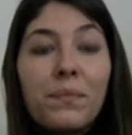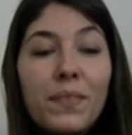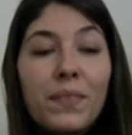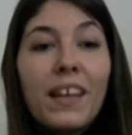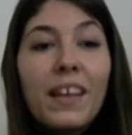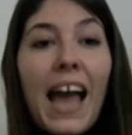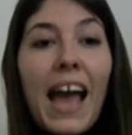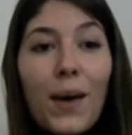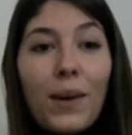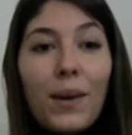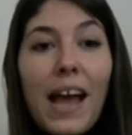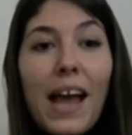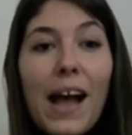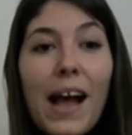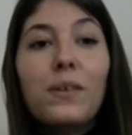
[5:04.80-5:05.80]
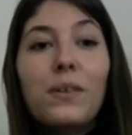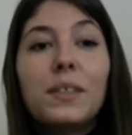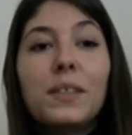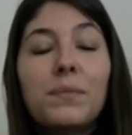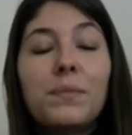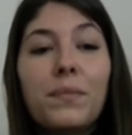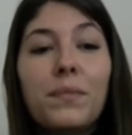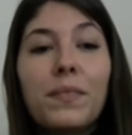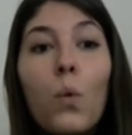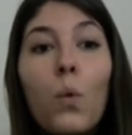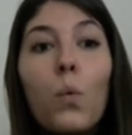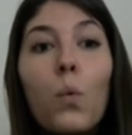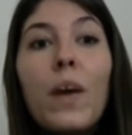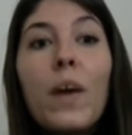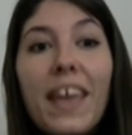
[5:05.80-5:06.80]
out loud
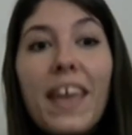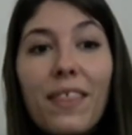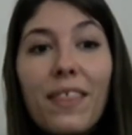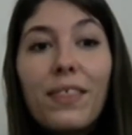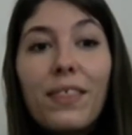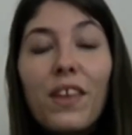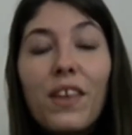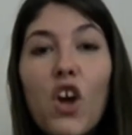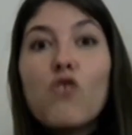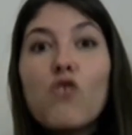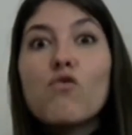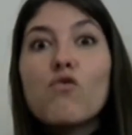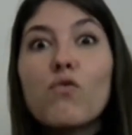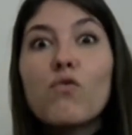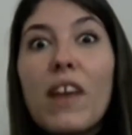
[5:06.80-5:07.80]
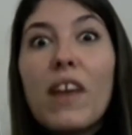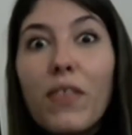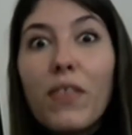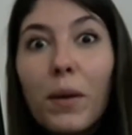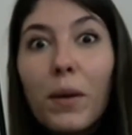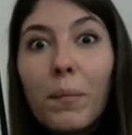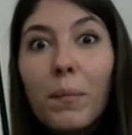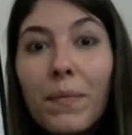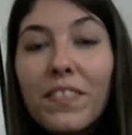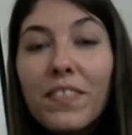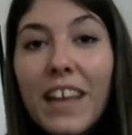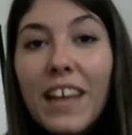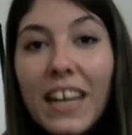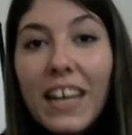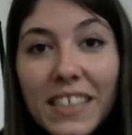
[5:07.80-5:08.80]
with rhythm.
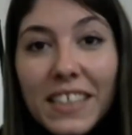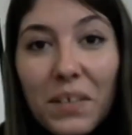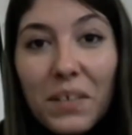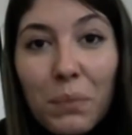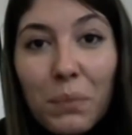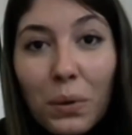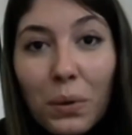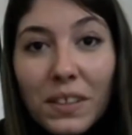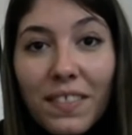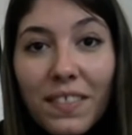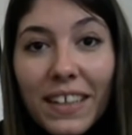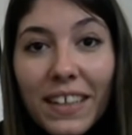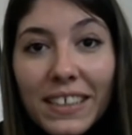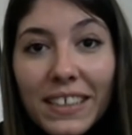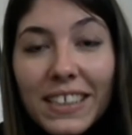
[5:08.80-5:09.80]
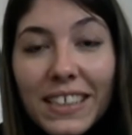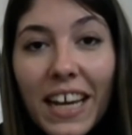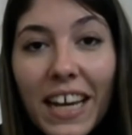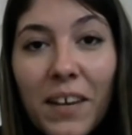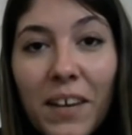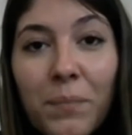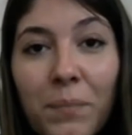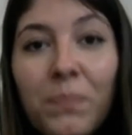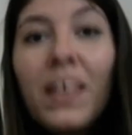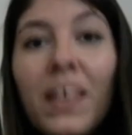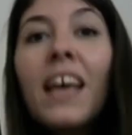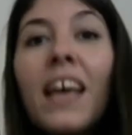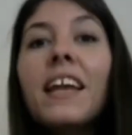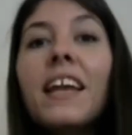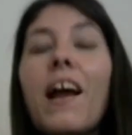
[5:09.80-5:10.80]
That's the important thing today.
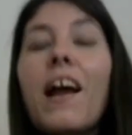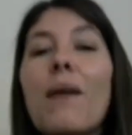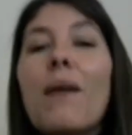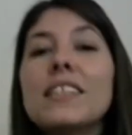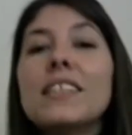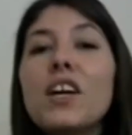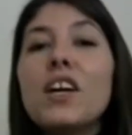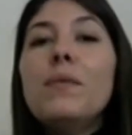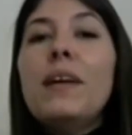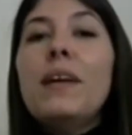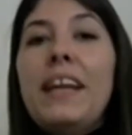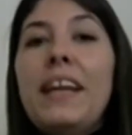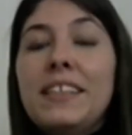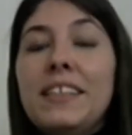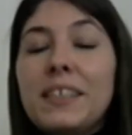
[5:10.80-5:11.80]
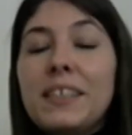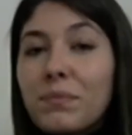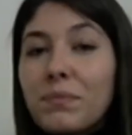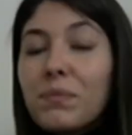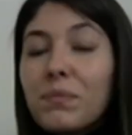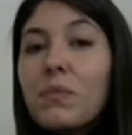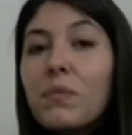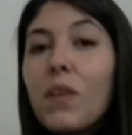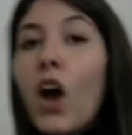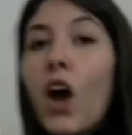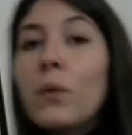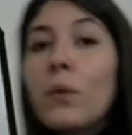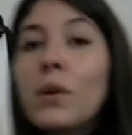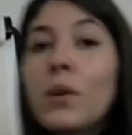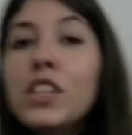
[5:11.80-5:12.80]
Now, as I read, I
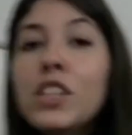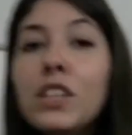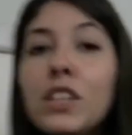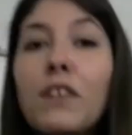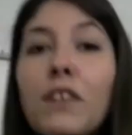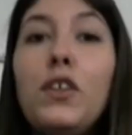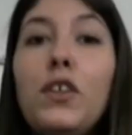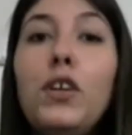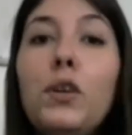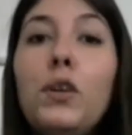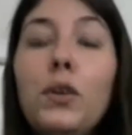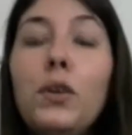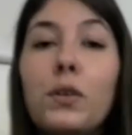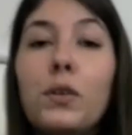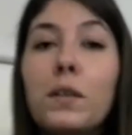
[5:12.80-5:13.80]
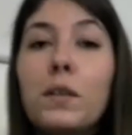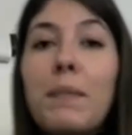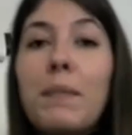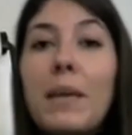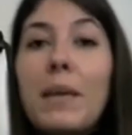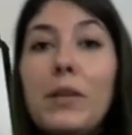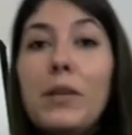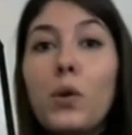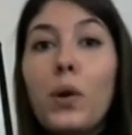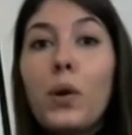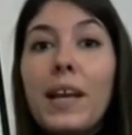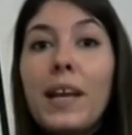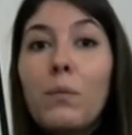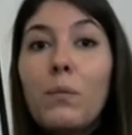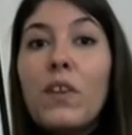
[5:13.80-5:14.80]
wonder if you could maybe join
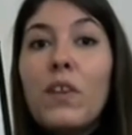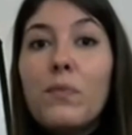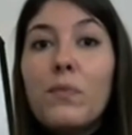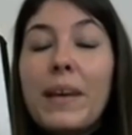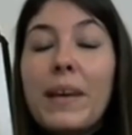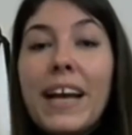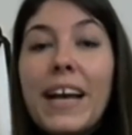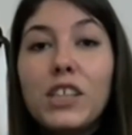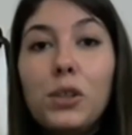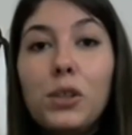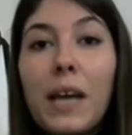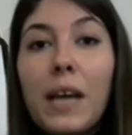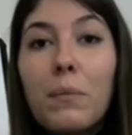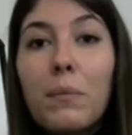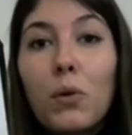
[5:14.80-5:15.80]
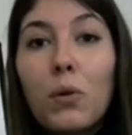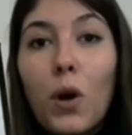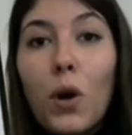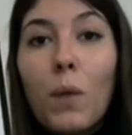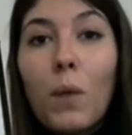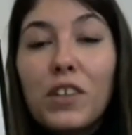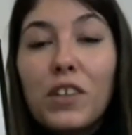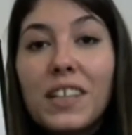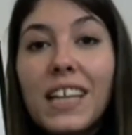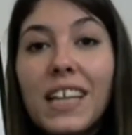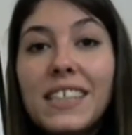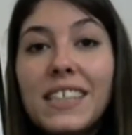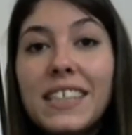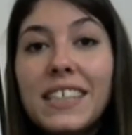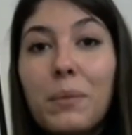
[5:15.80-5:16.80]
in with me as you get more confident and
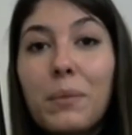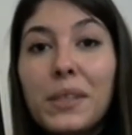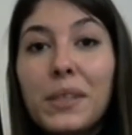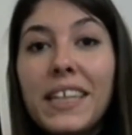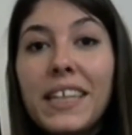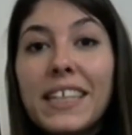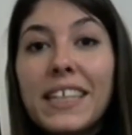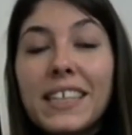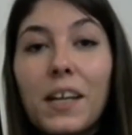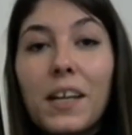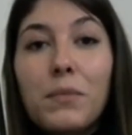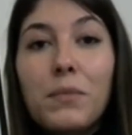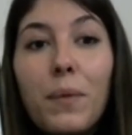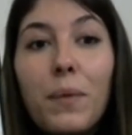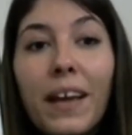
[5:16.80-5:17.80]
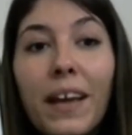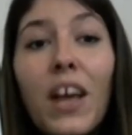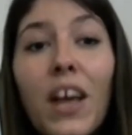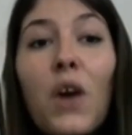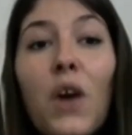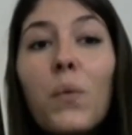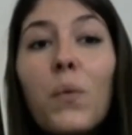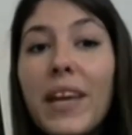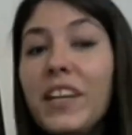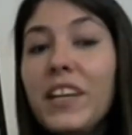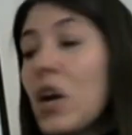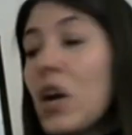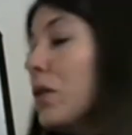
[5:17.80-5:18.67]
see what it is that I'm doing. We know they